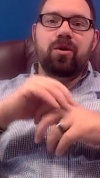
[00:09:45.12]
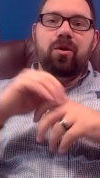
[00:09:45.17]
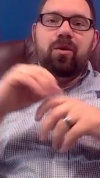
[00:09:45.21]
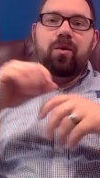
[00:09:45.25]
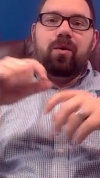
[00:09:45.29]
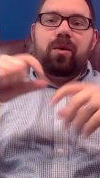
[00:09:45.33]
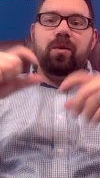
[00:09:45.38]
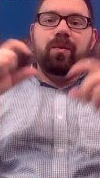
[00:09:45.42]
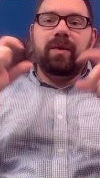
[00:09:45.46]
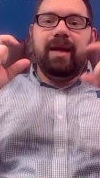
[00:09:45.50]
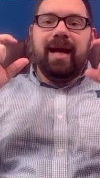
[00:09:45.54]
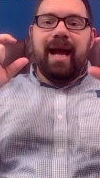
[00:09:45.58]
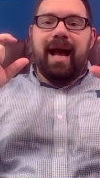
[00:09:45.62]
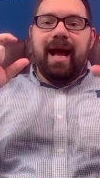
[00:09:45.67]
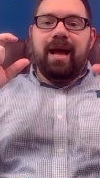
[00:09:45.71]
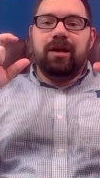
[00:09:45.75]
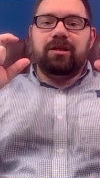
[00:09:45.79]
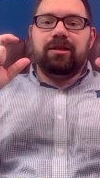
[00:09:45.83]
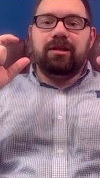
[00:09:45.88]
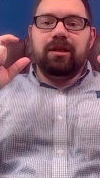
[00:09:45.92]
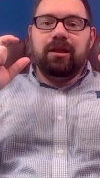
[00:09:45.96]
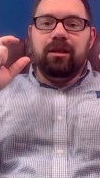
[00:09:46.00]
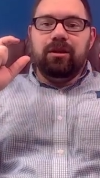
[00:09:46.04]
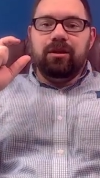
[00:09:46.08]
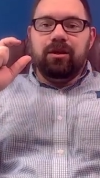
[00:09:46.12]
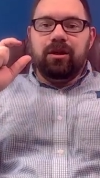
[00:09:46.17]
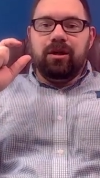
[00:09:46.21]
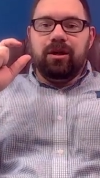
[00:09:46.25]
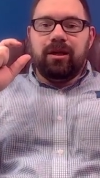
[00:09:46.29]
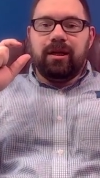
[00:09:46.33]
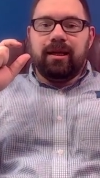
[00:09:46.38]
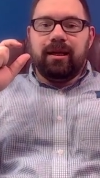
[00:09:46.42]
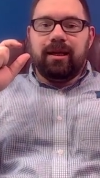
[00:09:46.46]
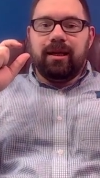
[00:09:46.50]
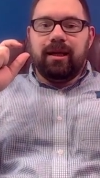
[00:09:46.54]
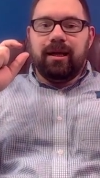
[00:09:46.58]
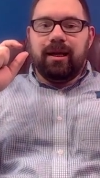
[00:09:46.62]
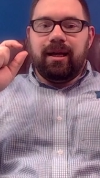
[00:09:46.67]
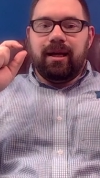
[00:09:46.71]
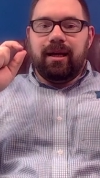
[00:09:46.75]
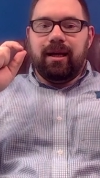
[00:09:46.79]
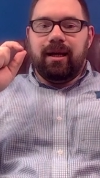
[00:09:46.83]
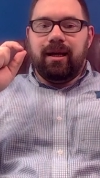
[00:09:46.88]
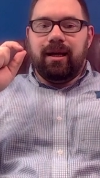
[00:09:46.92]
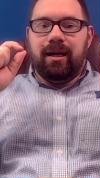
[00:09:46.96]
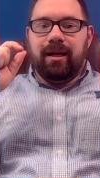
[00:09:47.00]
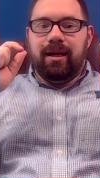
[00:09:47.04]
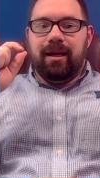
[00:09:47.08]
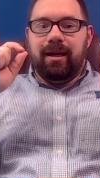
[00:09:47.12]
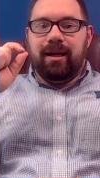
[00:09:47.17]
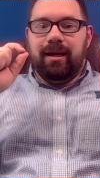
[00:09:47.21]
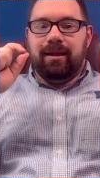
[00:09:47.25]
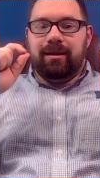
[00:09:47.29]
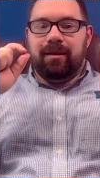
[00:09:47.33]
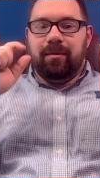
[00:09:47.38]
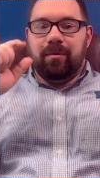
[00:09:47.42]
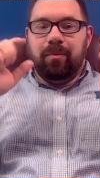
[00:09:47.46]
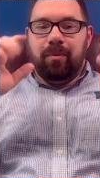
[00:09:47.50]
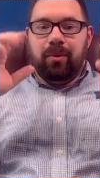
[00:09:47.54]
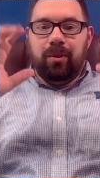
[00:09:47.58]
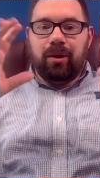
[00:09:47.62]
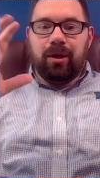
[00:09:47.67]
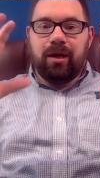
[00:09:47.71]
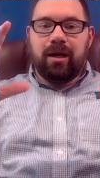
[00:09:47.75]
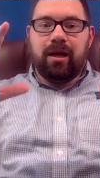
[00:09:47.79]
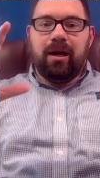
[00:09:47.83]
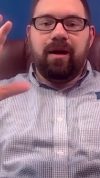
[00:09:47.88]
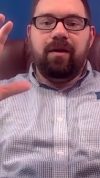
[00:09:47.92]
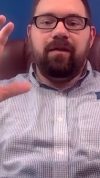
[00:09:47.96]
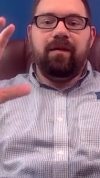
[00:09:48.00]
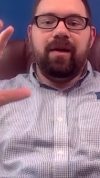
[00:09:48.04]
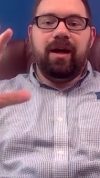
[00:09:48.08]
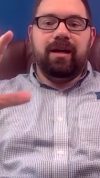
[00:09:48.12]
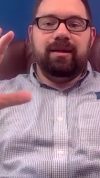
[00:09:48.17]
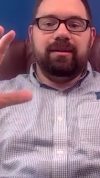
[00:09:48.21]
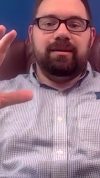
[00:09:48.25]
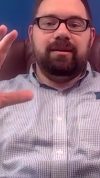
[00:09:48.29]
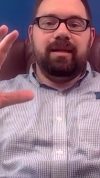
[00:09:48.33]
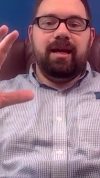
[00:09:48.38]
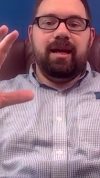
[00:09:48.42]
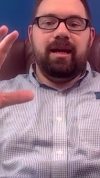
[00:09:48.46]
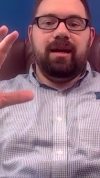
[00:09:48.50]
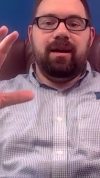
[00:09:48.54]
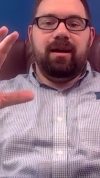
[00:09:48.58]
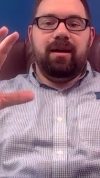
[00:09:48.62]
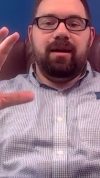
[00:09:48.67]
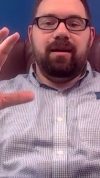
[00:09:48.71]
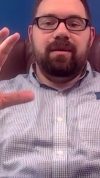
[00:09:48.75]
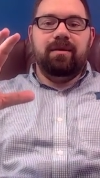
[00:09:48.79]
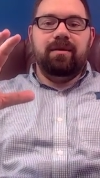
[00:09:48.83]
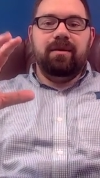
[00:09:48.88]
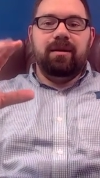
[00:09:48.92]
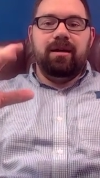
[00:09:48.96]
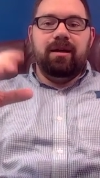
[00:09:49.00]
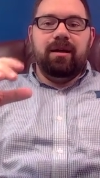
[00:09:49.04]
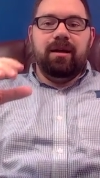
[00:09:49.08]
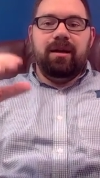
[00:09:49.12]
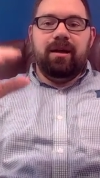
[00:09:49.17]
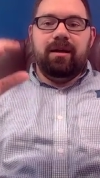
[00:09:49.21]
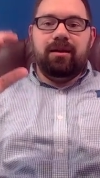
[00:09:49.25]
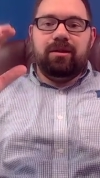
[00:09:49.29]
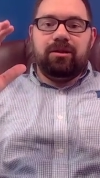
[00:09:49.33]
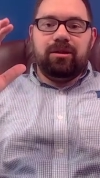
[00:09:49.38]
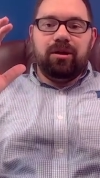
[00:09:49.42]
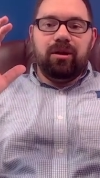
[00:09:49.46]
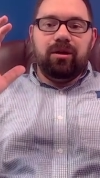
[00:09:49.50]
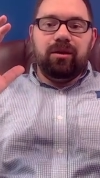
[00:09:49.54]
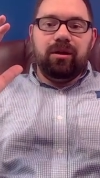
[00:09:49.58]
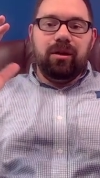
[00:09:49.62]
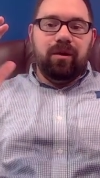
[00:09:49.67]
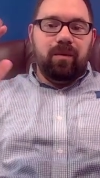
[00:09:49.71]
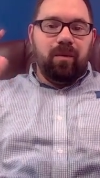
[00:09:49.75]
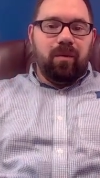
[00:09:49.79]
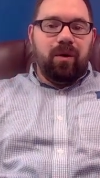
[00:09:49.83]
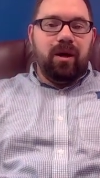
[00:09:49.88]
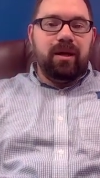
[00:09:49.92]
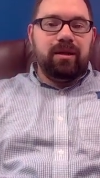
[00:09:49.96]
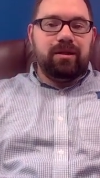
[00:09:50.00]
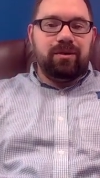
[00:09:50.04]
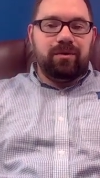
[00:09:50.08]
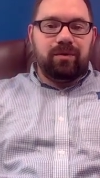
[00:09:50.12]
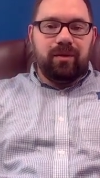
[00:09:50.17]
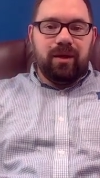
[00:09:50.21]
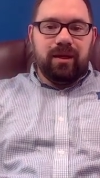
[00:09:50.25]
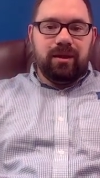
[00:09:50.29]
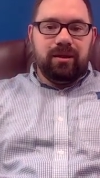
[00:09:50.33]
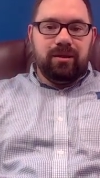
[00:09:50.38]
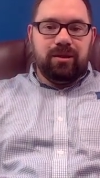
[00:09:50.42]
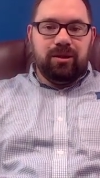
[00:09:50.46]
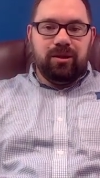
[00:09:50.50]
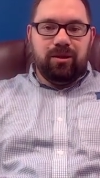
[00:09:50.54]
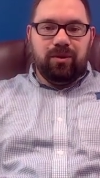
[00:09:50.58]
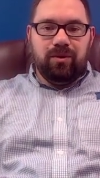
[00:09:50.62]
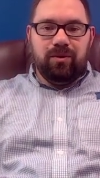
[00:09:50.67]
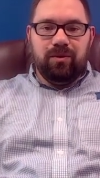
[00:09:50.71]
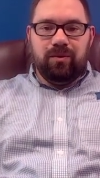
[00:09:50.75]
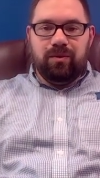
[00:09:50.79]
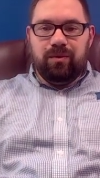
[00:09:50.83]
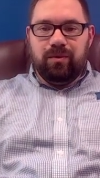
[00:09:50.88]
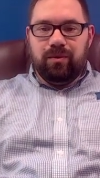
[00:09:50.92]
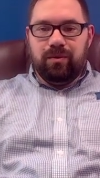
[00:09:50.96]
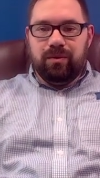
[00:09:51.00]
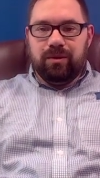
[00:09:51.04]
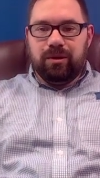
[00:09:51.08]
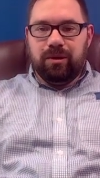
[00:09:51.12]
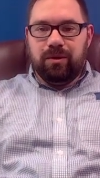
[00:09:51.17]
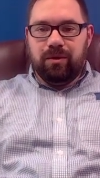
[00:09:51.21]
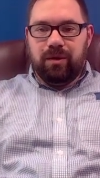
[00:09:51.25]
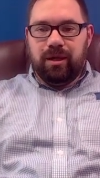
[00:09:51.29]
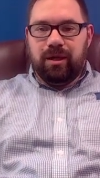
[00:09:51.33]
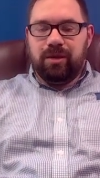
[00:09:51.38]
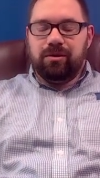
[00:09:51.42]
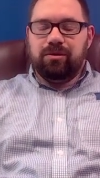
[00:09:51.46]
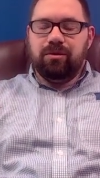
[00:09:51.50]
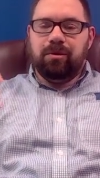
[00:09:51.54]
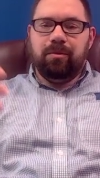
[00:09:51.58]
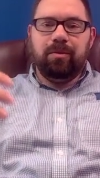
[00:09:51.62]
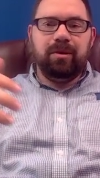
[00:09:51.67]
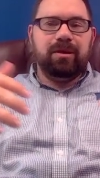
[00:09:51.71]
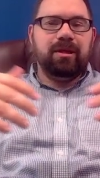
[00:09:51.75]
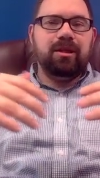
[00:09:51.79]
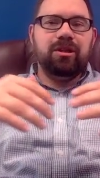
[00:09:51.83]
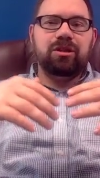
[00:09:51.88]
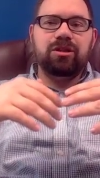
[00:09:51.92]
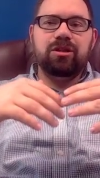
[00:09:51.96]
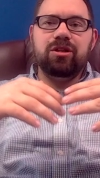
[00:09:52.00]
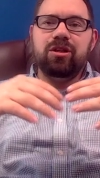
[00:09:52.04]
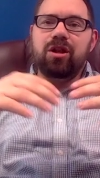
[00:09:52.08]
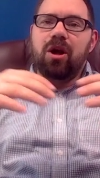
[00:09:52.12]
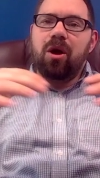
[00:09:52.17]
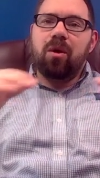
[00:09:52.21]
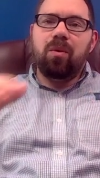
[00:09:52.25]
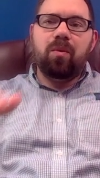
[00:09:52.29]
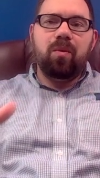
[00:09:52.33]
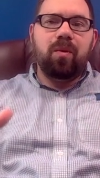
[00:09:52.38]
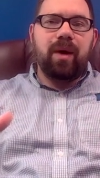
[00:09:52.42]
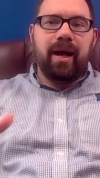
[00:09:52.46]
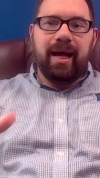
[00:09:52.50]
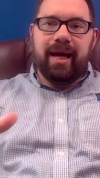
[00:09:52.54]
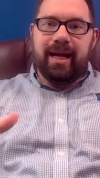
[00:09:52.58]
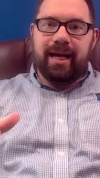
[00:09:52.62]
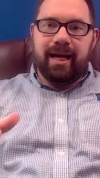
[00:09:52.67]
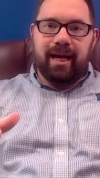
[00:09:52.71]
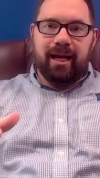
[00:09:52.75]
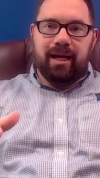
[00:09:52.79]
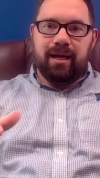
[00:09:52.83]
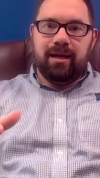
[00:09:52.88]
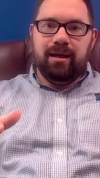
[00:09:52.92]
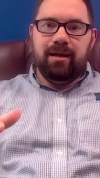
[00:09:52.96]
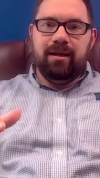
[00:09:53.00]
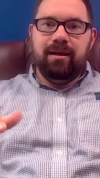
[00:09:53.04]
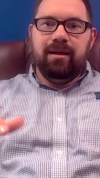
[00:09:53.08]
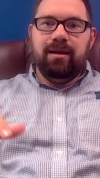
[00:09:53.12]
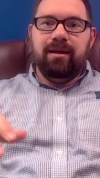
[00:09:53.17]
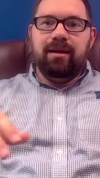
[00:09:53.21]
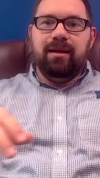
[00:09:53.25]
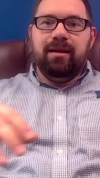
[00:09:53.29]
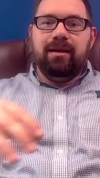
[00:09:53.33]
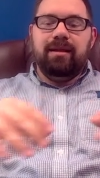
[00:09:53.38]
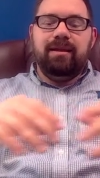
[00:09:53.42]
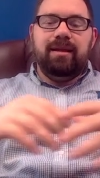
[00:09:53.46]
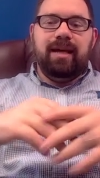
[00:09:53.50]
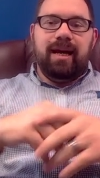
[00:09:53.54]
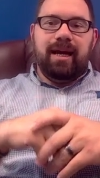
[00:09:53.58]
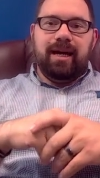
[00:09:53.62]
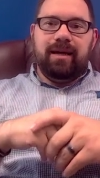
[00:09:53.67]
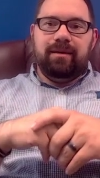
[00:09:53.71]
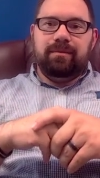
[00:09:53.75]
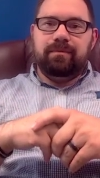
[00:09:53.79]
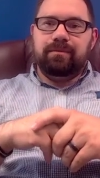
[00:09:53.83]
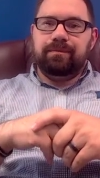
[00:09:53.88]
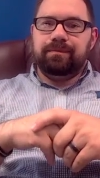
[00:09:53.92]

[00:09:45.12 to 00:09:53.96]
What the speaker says: when we actually look at the book of Isaiah, it certainly was written to Israel, but there's no way that